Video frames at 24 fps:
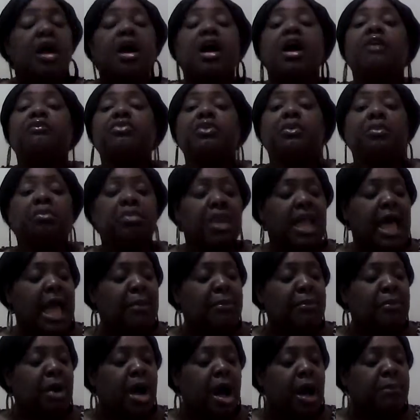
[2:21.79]
of the
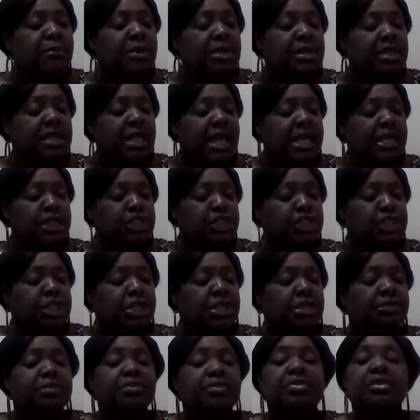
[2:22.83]
black population